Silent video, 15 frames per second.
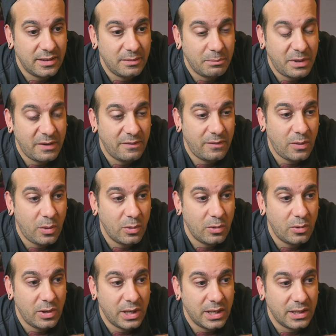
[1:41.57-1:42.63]
My phone
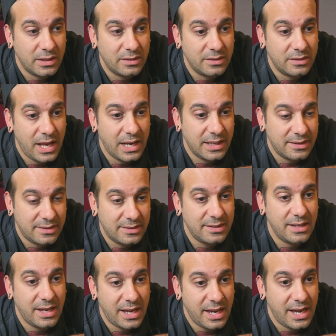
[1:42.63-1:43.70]
rings and it's
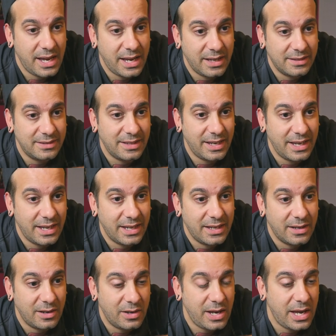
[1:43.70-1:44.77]
C A A
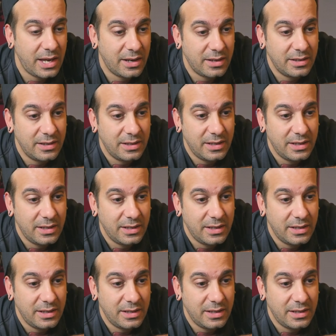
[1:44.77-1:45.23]
saying, okay,